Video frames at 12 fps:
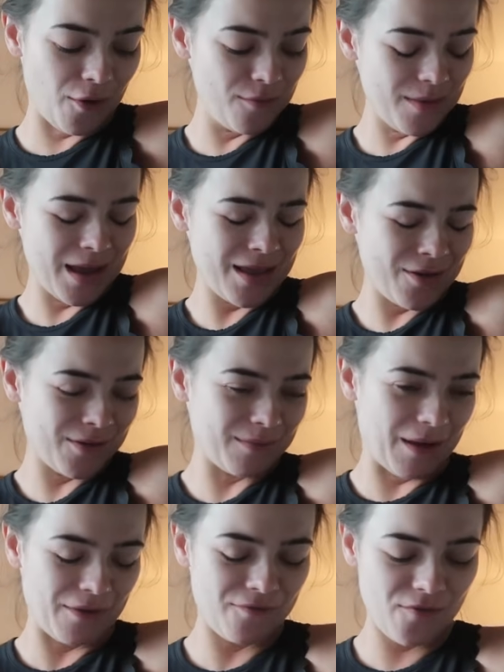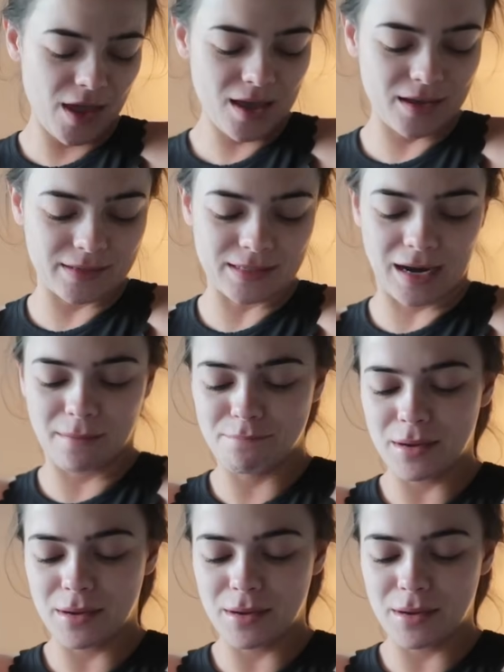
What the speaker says: Oh my god, my fingers are like